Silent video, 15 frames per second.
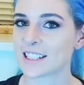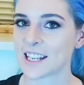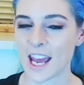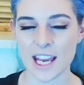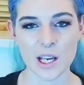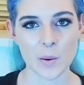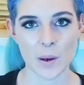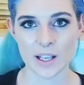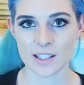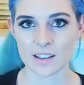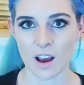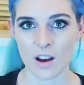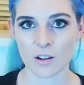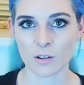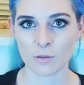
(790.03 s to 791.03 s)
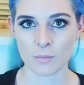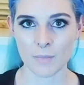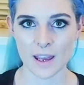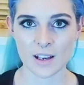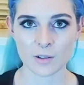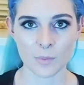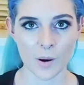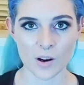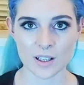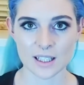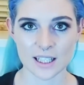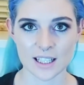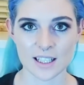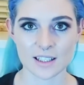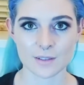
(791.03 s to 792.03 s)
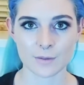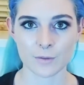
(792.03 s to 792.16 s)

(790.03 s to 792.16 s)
takeaway style meal boxes